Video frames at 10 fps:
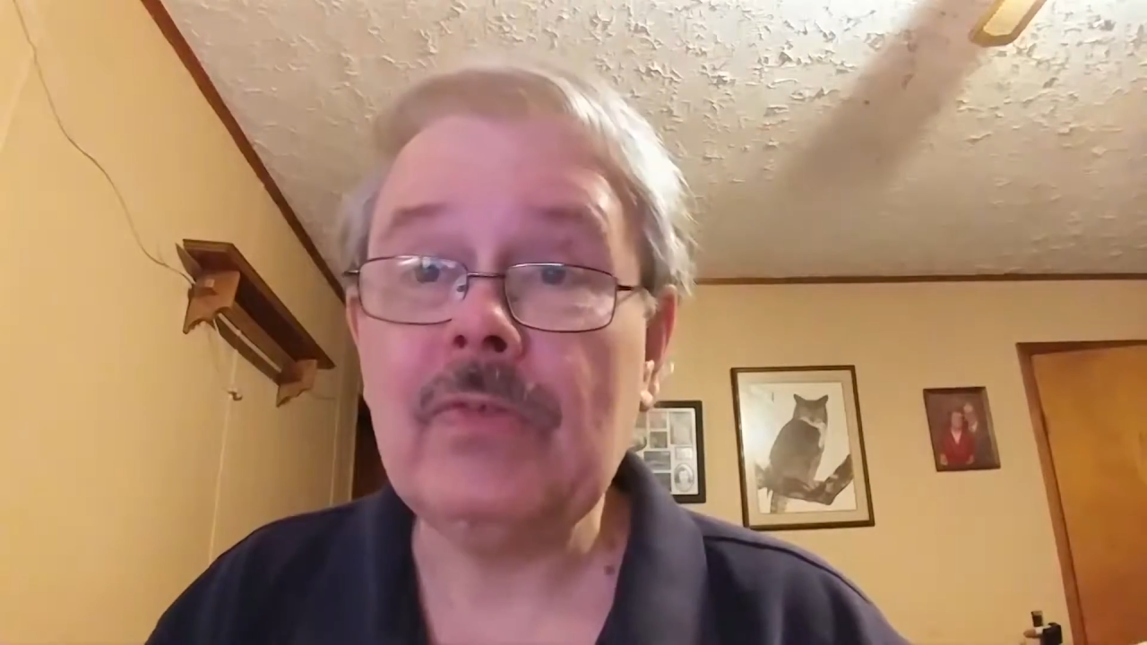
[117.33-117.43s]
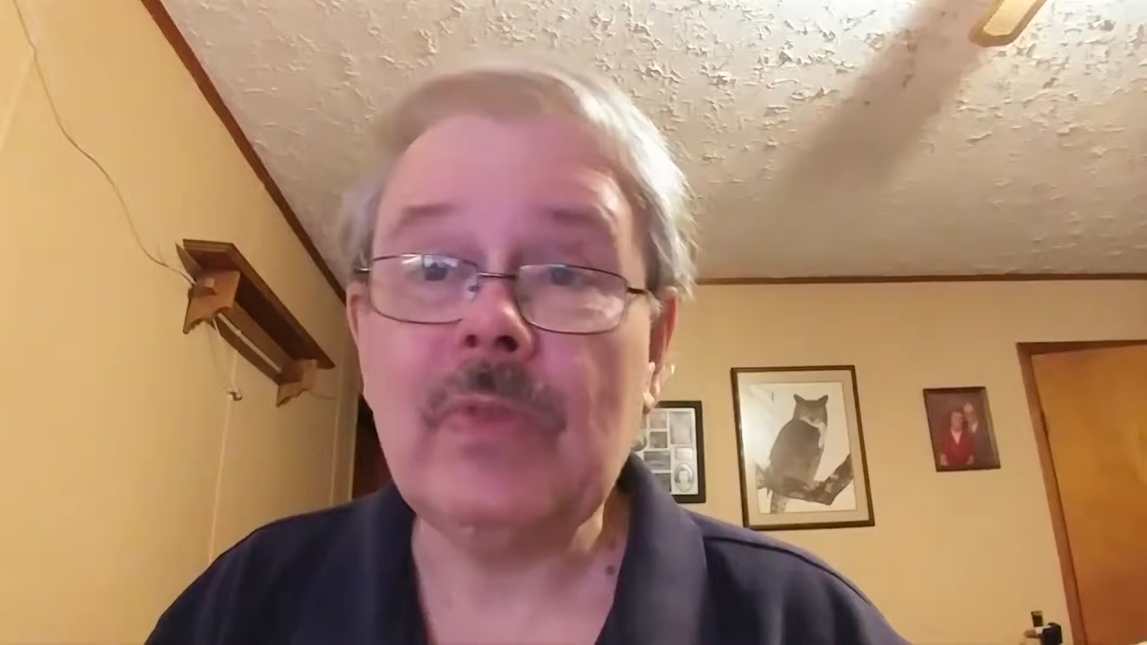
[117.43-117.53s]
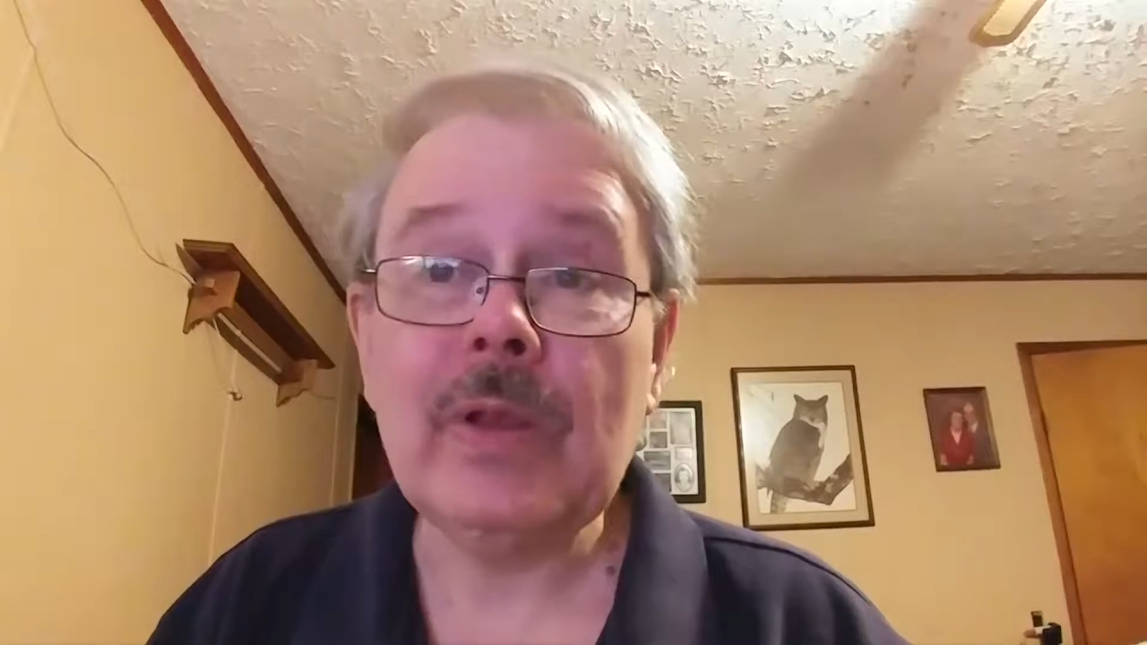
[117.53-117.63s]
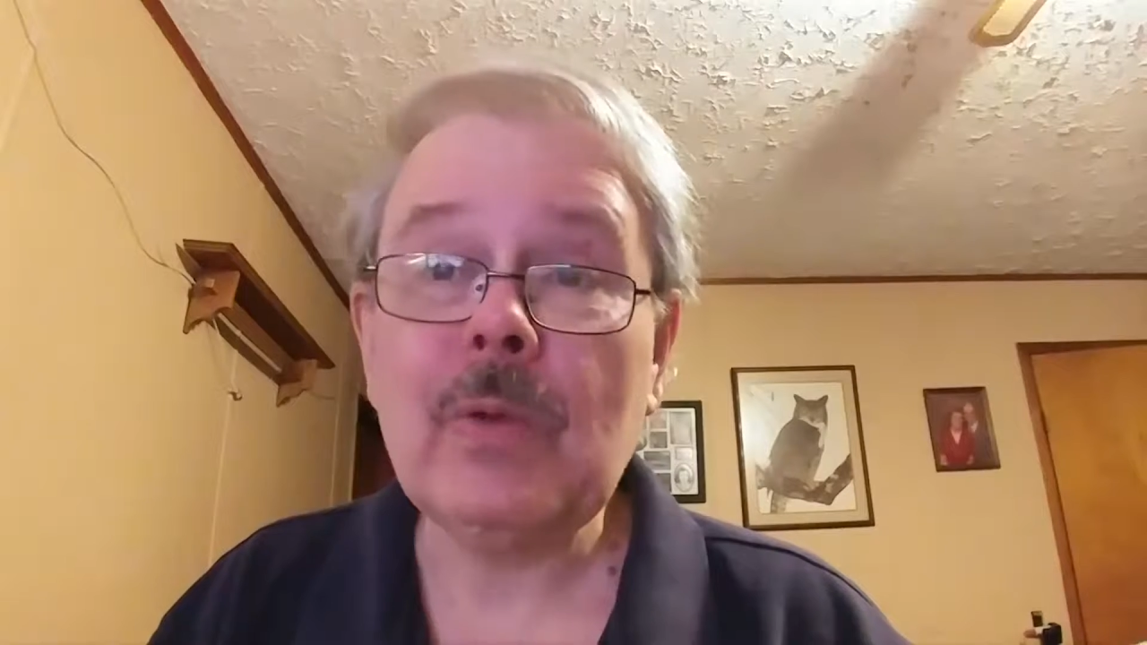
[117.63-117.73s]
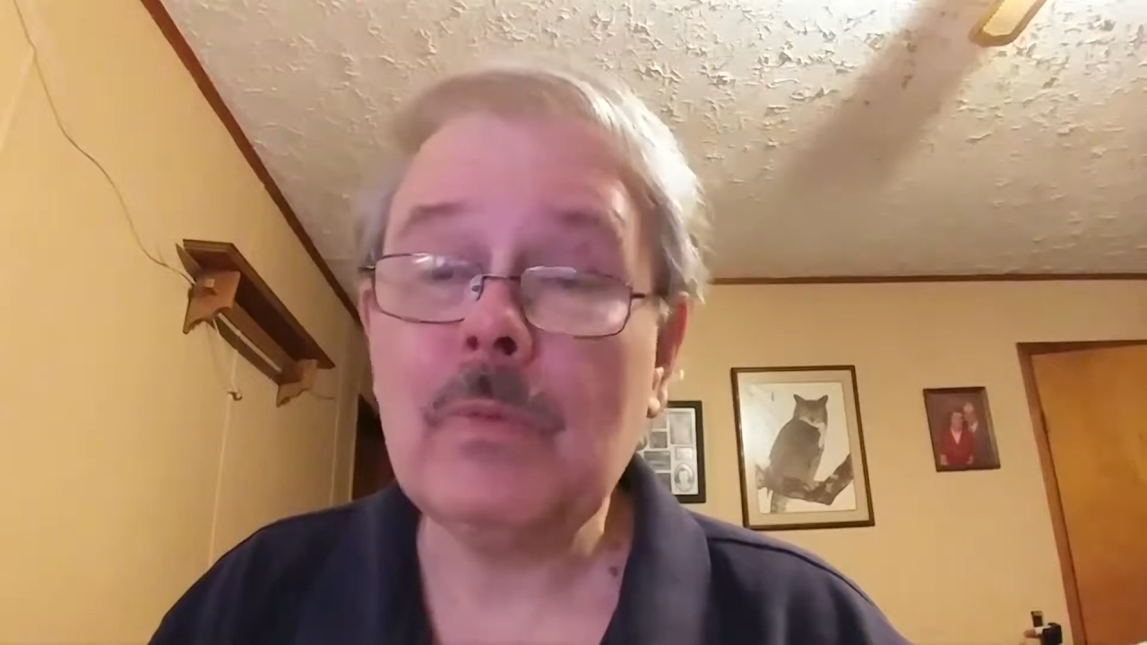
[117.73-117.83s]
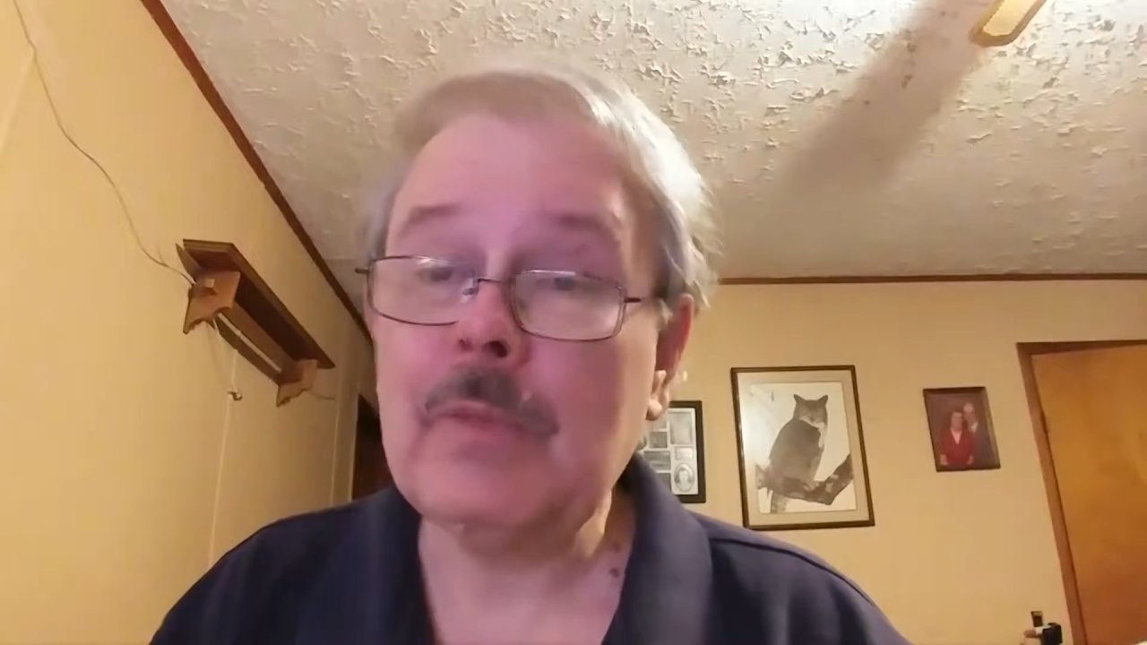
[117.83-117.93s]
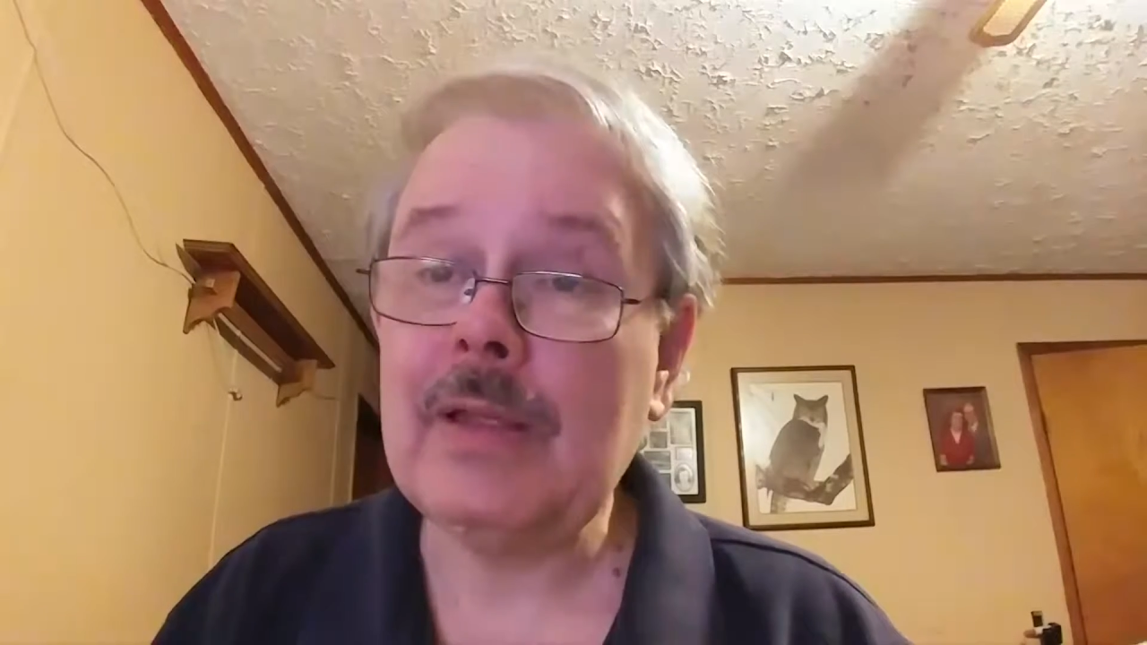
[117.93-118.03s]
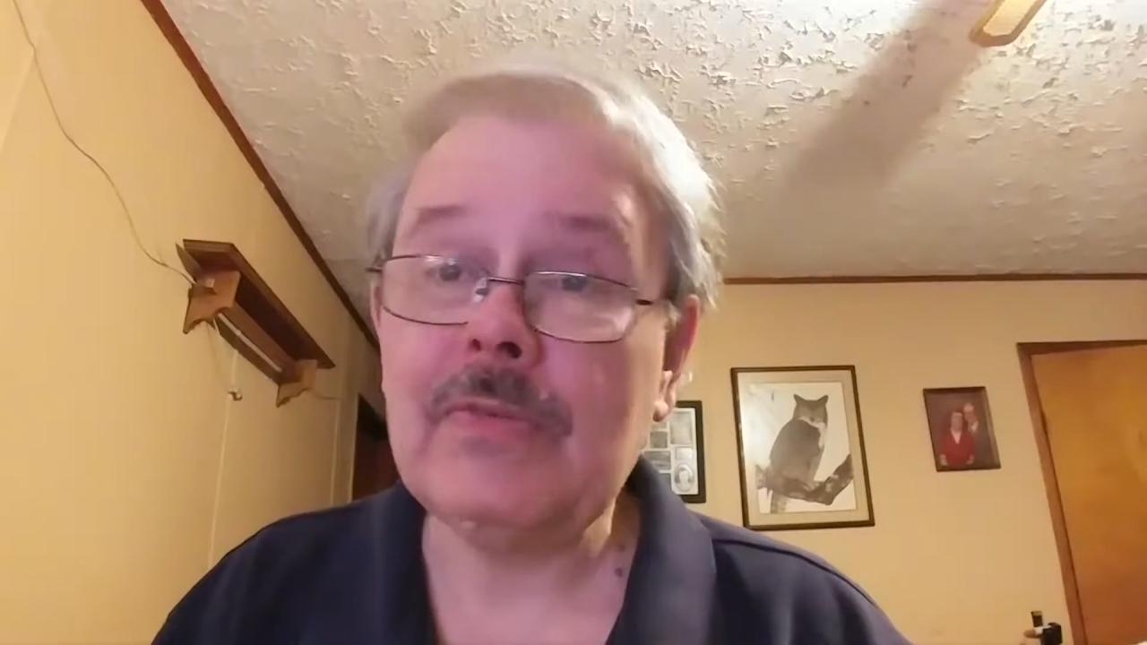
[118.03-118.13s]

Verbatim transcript: there would be